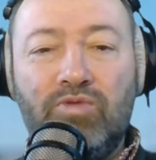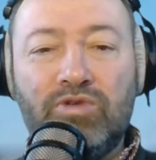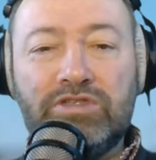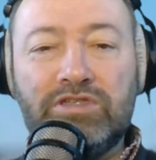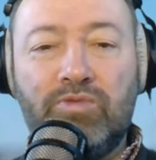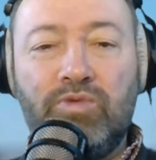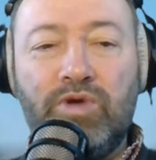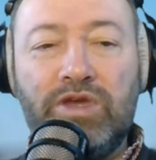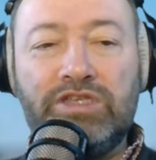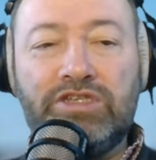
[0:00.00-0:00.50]

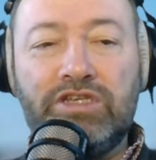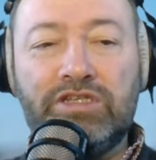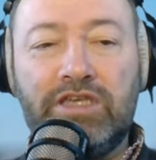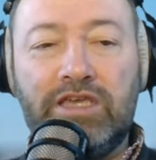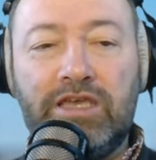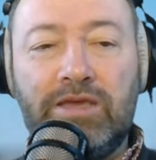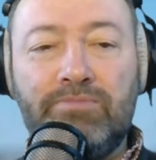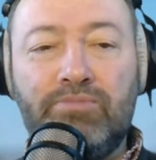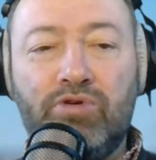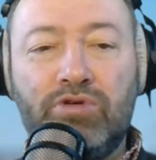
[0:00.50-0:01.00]
So which is
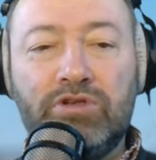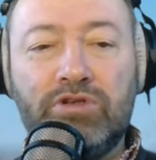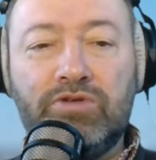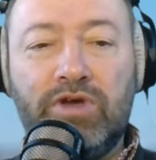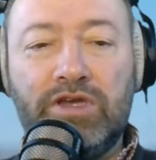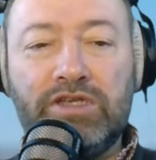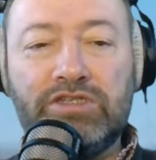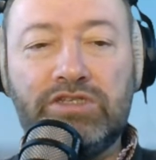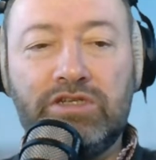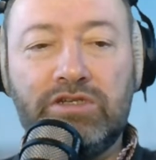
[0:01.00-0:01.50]
it? Important
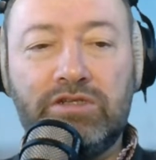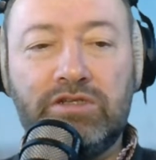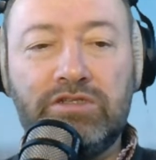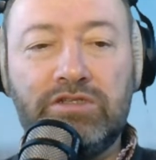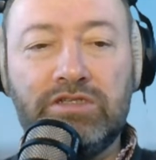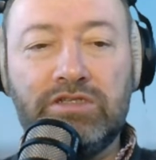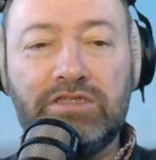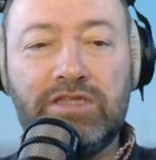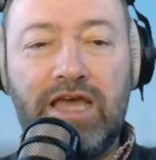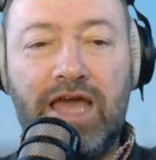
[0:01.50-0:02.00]
question.
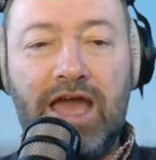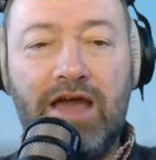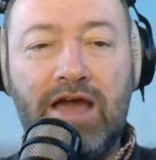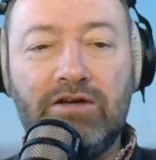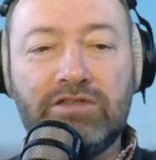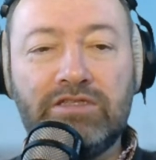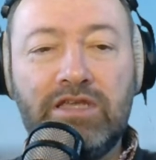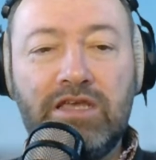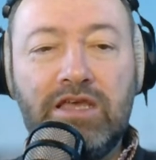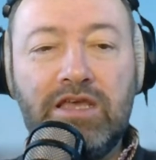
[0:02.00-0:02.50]
Does the
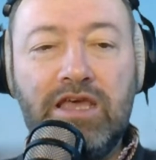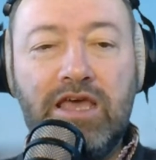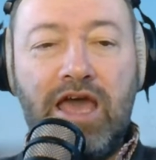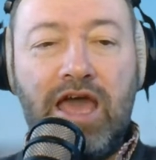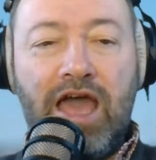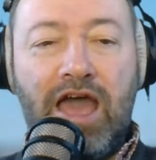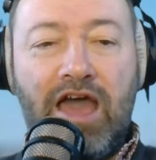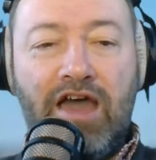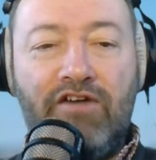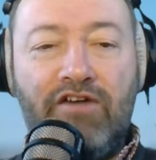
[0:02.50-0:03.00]
house
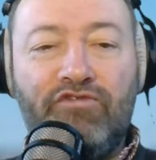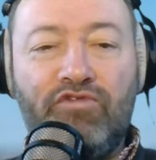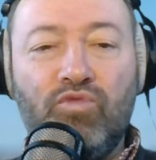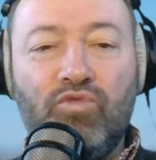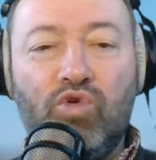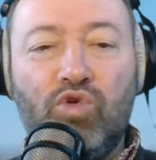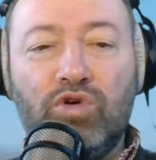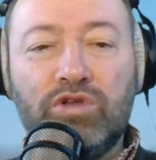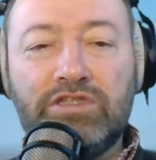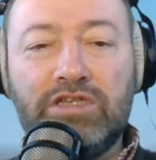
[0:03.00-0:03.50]
have
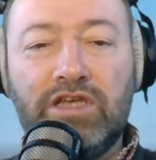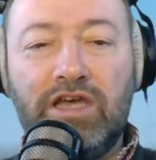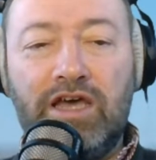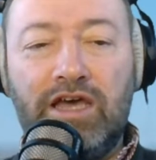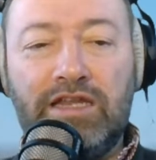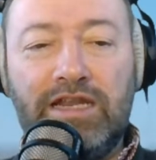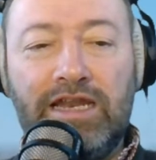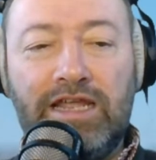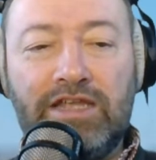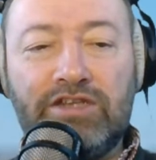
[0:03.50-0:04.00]
water
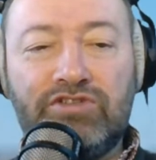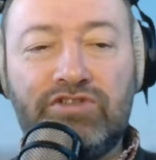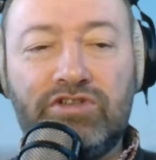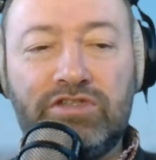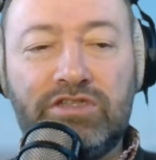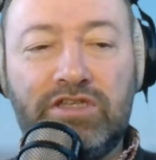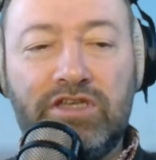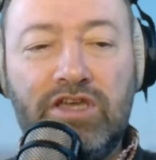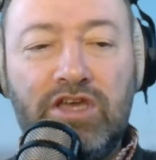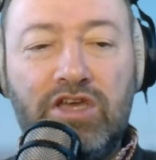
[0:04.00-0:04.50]
and
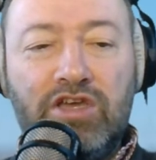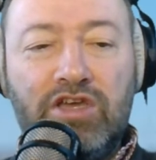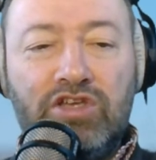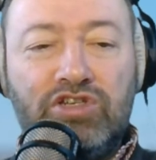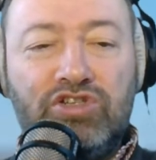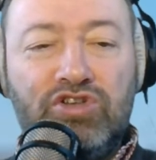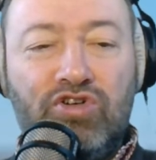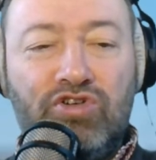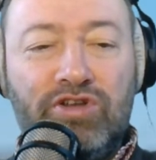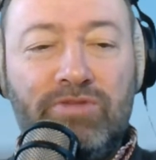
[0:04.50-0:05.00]
electricity?
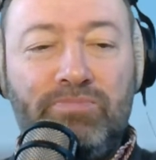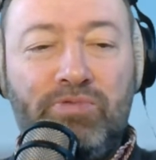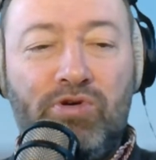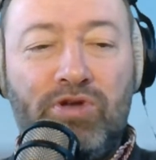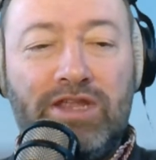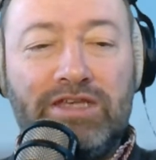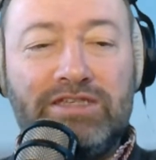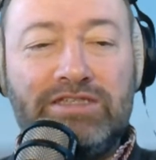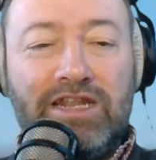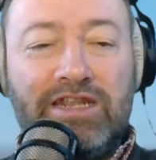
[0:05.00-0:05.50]
Sean and
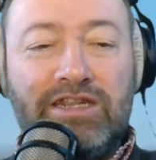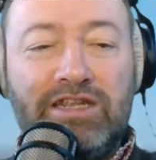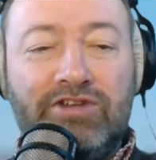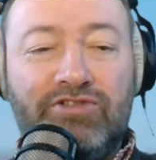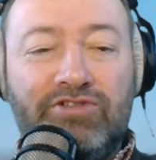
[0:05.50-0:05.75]
Paul are still in